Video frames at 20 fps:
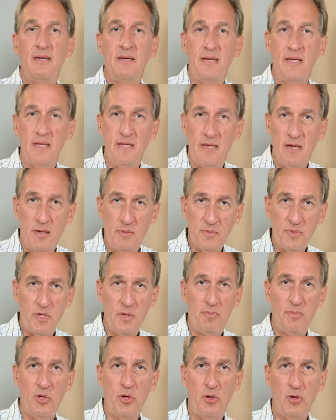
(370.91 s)
It numbs
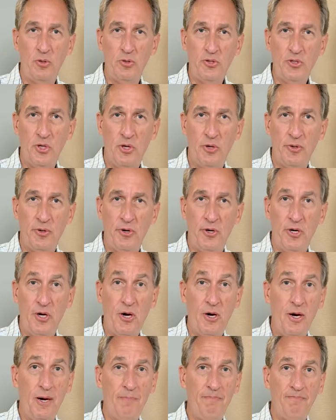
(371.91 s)
up the whole shoulder and
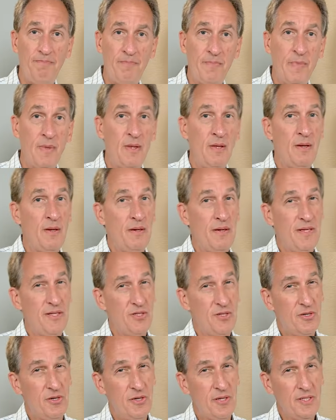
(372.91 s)
arm.
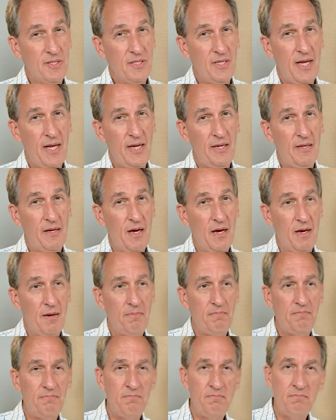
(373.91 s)
It's going to stay
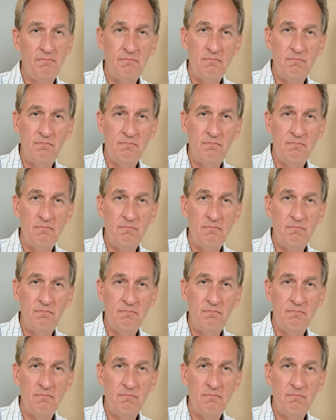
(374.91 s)
numb,